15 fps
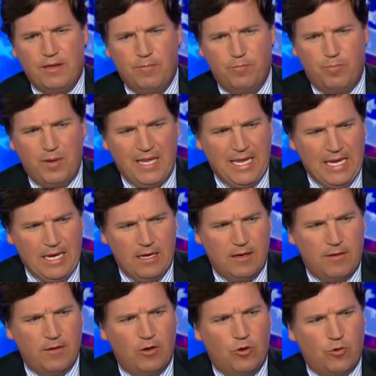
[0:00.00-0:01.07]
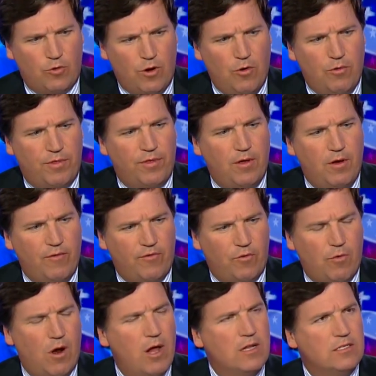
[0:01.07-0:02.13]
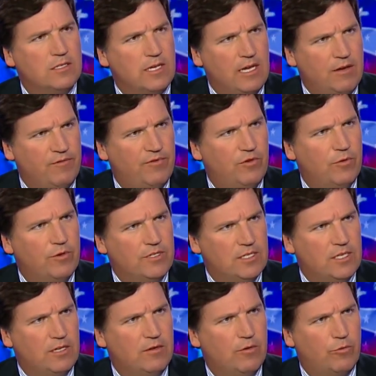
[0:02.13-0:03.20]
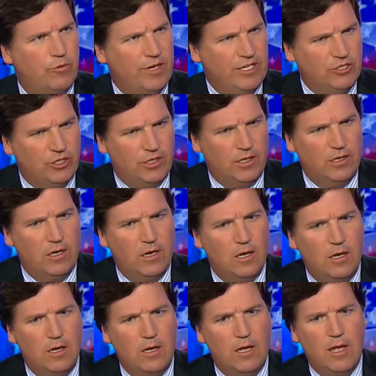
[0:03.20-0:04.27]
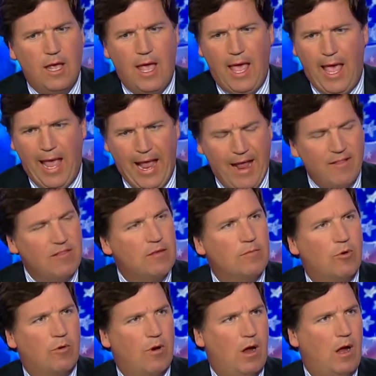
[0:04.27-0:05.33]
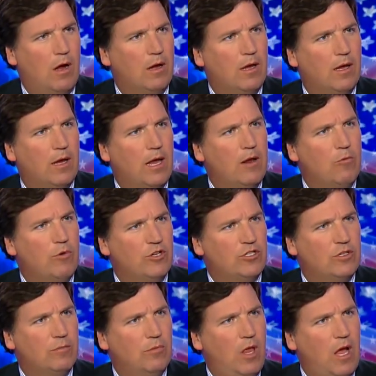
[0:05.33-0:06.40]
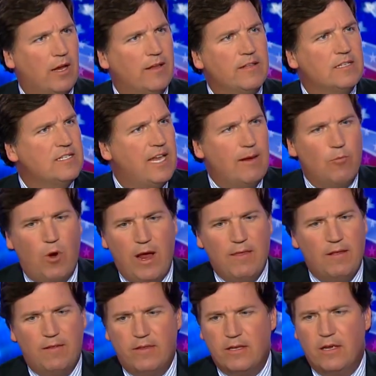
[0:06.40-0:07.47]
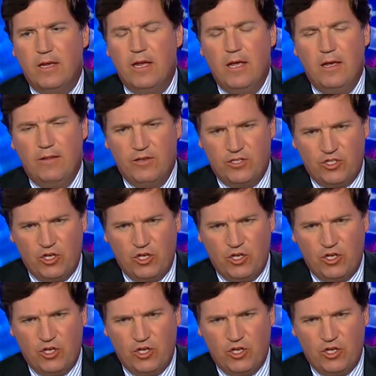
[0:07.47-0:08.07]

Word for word: impede the growth of Iran's influence in the region, hand them Iraq and wish them luck in the same way that the, the